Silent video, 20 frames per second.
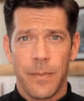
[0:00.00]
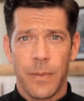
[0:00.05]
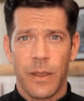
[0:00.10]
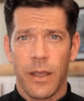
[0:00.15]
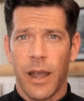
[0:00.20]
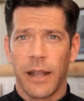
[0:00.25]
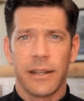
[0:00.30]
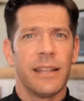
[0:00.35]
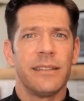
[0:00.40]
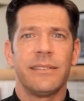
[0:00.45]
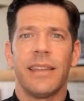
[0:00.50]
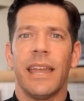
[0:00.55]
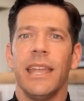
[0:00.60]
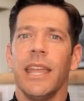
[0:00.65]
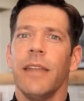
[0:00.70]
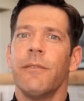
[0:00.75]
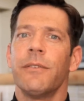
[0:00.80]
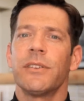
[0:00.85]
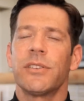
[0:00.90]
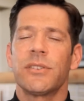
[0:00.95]
God can take
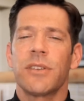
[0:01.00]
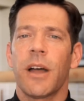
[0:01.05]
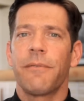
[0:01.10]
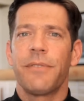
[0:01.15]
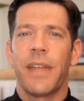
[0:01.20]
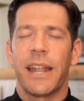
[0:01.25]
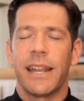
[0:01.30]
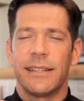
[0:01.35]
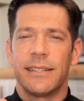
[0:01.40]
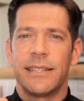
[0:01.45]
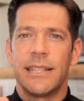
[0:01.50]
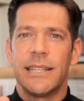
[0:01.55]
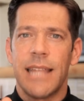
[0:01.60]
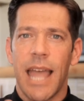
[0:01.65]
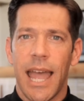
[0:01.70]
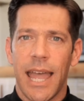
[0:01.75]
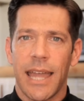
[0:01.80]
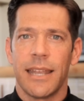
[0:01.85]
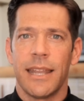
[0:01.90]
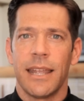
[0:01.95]
even stuff that is
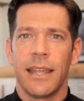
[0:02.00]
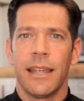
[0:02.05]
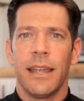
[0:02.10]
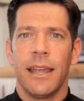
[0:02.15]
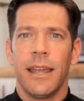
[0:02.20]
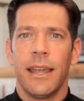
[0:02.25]
dead